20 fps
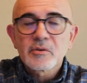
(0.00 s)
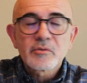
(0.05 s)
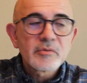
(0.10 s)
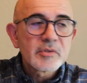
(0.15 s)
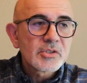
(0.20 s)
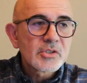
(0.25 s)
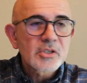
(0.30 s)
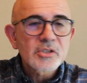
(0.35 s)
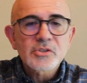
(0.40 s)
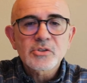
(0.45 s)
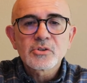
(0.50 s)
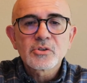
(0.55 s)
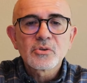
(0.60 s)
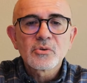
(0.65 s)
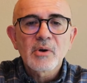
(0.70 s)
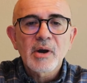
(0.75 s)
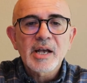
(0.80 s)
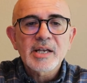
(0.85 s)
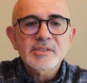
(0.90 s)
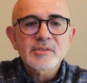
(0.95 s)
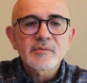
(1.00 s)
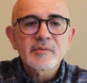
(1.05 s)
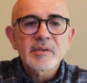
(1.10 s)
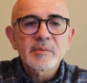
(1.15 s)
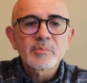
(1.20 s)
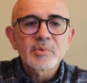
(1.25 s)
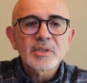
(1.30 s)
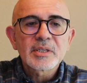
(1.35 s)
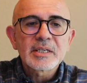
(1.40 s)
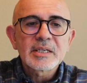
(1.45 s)
We just do as we
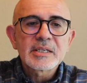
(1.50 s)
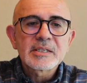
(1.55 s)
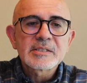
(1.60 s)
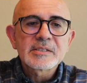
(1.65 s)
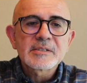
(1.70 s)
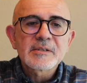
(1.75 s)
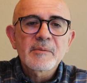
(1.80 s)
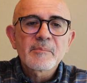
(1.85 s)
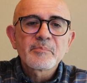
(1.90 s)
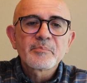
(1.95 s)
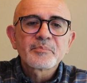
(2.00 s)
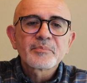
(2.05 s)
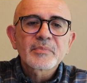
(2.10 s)
please.